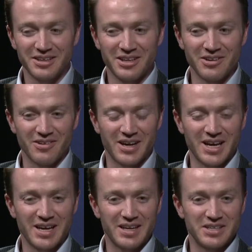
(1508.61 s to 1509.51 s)
you know,
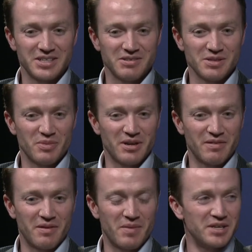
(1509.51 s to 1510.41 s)
I she was a bit of
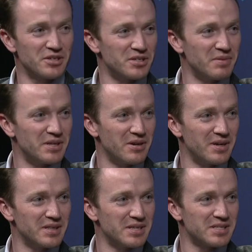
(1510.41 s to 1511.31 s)
a mentor to me
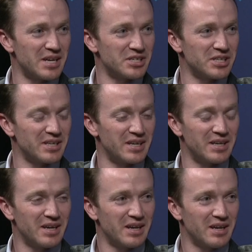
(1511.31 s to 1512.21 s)
during this session, and